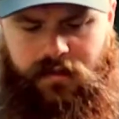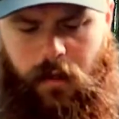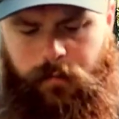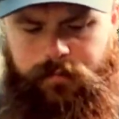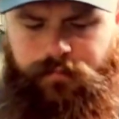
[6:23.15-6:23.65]

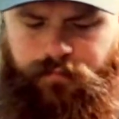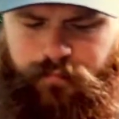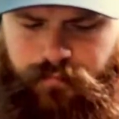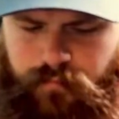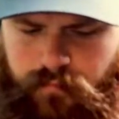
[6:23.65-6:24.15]
So,
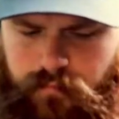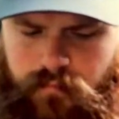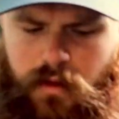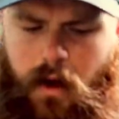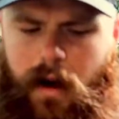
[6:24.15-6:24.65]

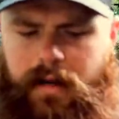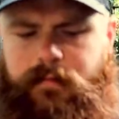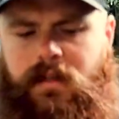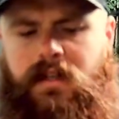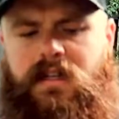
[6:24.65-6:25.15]
alright.
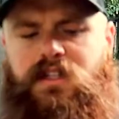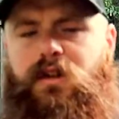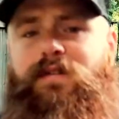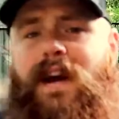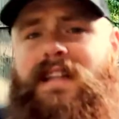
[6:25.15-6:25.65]

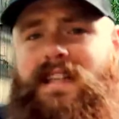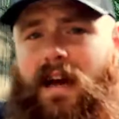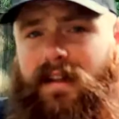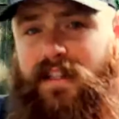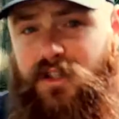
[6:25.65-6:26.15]
So he finds
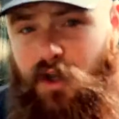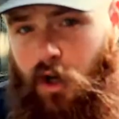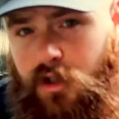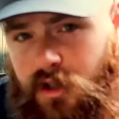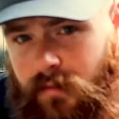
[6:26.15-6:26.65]
out in this
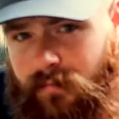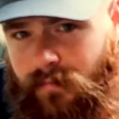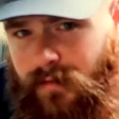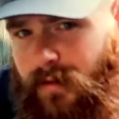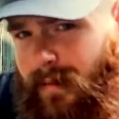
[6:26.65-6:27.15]
church,
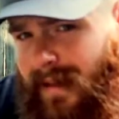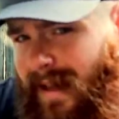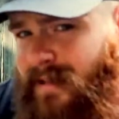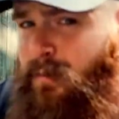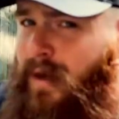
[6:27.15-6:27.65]

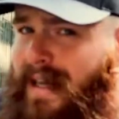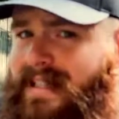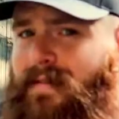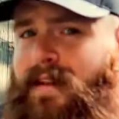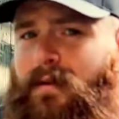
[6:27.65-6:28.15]
some weird
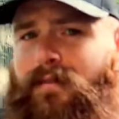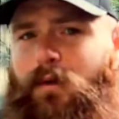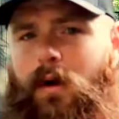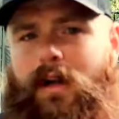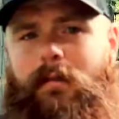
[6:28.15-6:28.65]
activity around
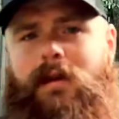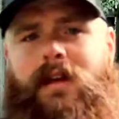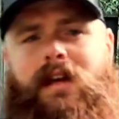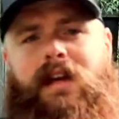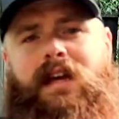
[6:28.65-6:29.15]
4 a.m.
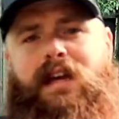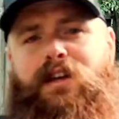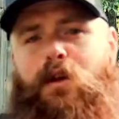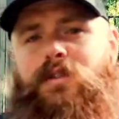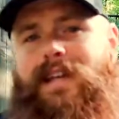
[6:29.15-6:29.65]
He
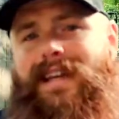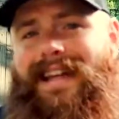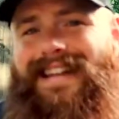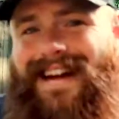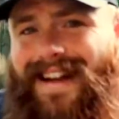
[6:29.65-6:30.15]
goes in,
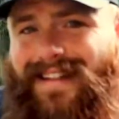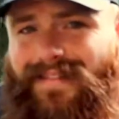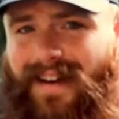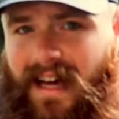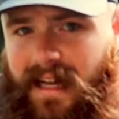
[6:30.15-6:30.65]
and Nada
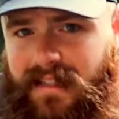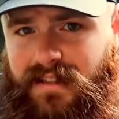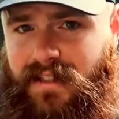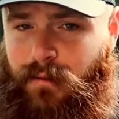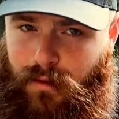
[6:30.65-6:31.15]

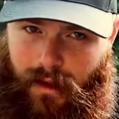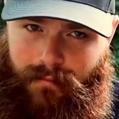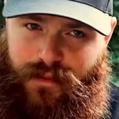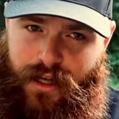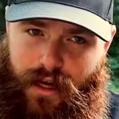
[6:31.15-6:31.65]
finds, we'll call
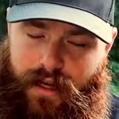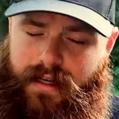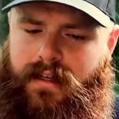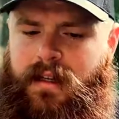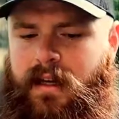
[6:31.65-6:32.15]
him
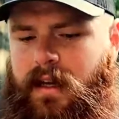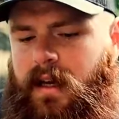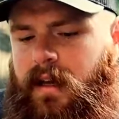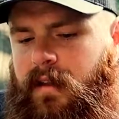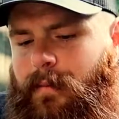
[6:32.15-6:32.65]
John,
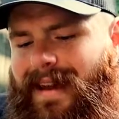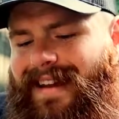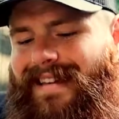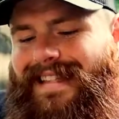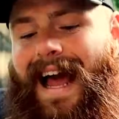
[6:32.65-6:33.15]
they're
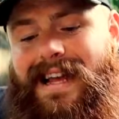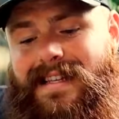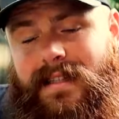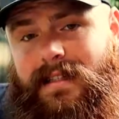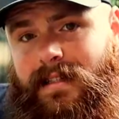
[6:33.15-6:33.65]
making
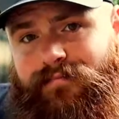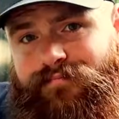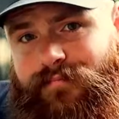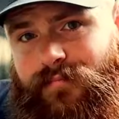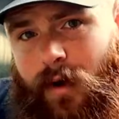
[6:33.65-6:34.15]
glasses,
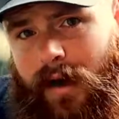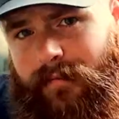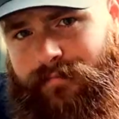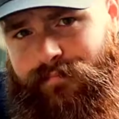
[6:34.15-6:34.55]
right?